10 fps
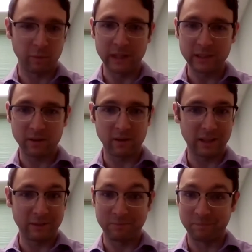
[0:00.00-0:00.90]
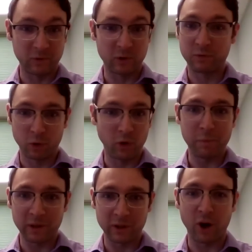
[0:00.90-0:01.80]
basically grew
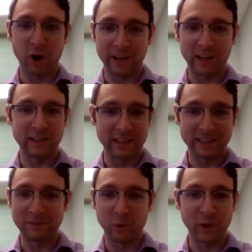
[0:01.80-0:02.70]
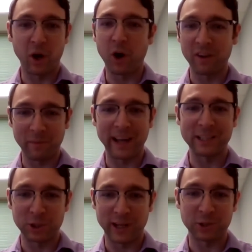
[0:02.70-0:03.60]
up in Kearney, did really all of my
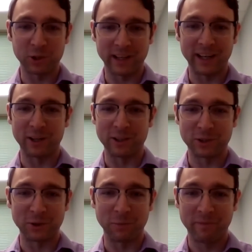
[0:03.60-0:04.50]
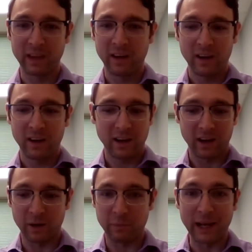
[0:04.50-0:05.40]
education here. So
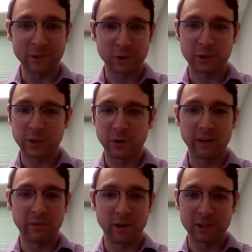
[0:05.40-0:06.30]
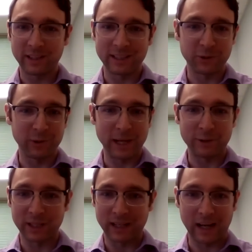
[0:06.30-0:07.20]
bachelor's degree of nursing in
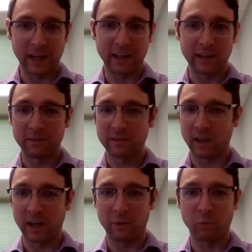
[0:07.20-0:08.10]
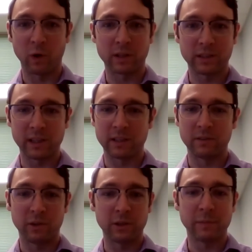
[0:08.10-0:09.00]
2009, worked
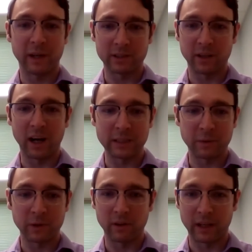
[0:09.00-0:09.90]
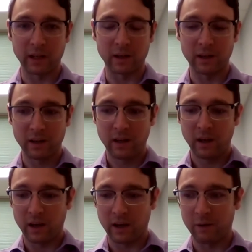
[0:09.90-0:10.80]
at Good Samaritan Hospital here,
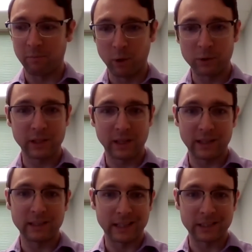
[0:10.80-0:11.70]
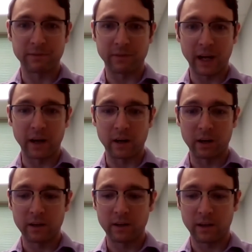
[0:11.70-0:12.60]
mostly in intensive
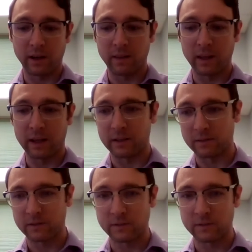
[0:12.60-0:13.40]
care, and then